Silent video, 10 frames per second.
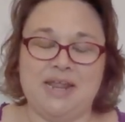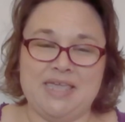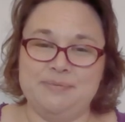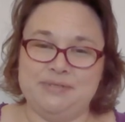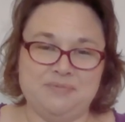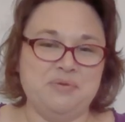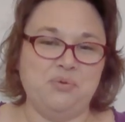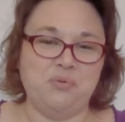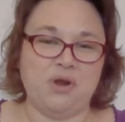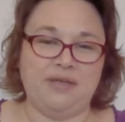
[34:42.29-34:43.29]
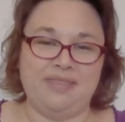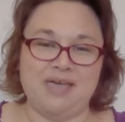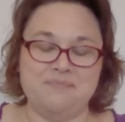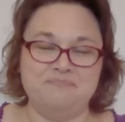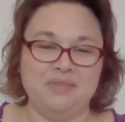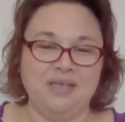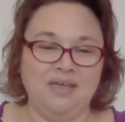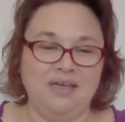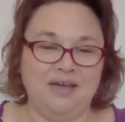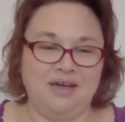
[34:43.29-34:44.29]
I keep seeing people work on them.
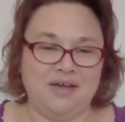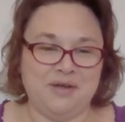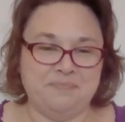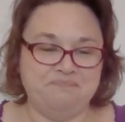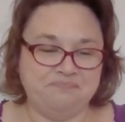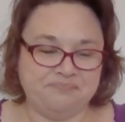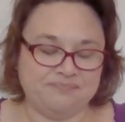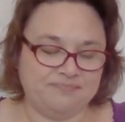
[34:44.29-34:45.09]
Um,